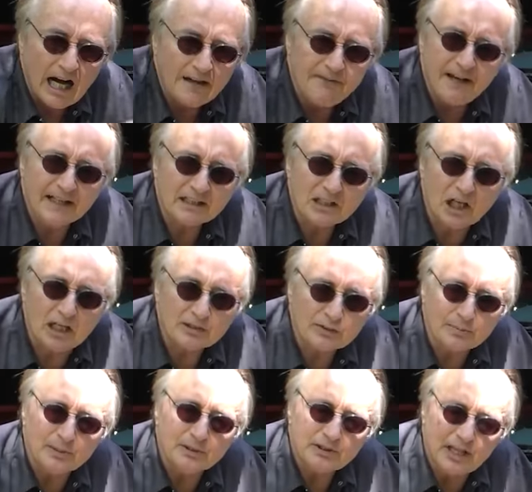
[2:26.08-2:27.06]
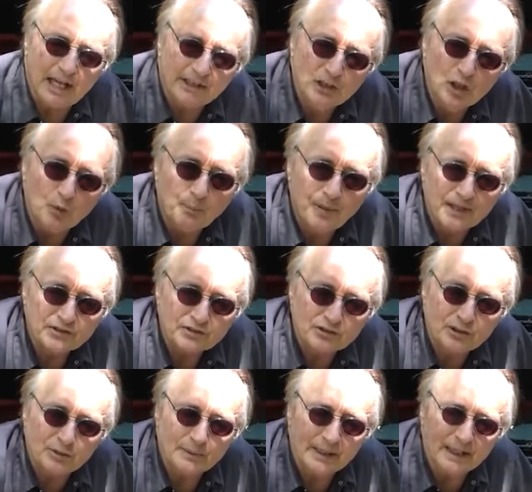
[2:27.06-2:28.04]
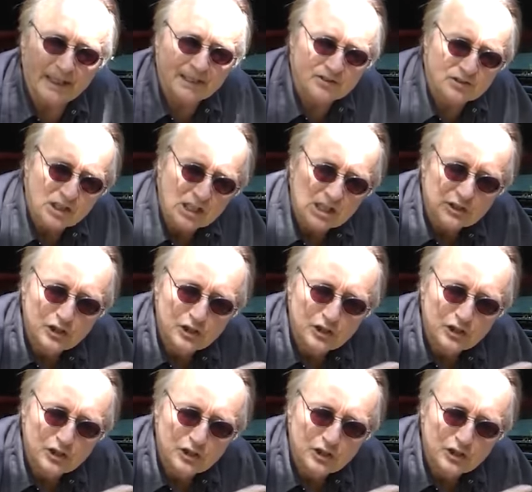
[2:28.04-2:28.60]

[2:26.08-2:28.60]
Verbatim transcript: I've had customers had new piston rings,